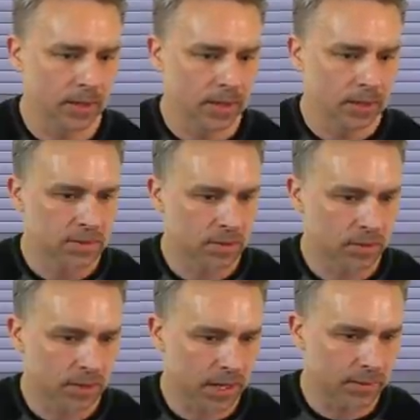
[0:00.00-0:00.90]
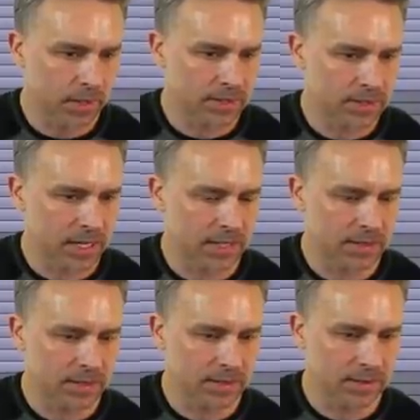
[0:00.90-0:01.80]
So that being
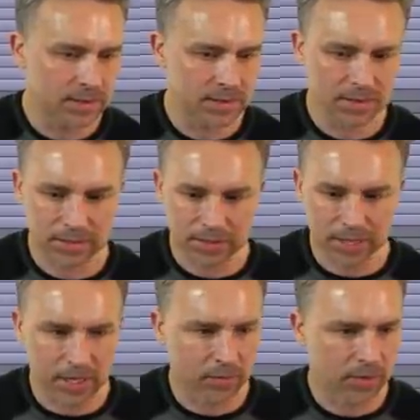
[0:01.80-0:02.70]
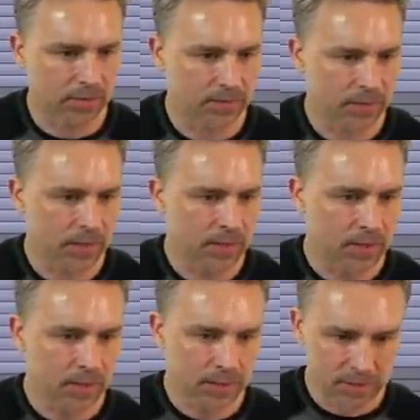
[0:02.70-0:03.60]
said, let's just delete that one.
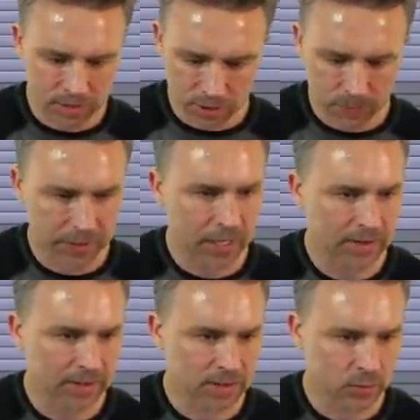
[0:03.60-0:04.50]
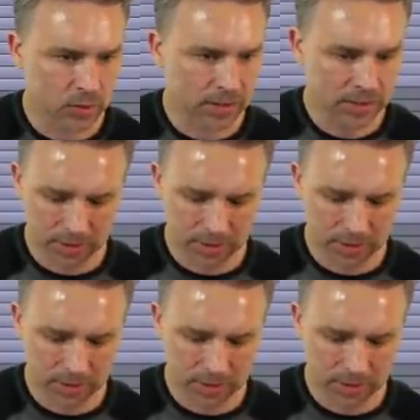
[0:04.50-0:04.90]
Let's duplicate this one.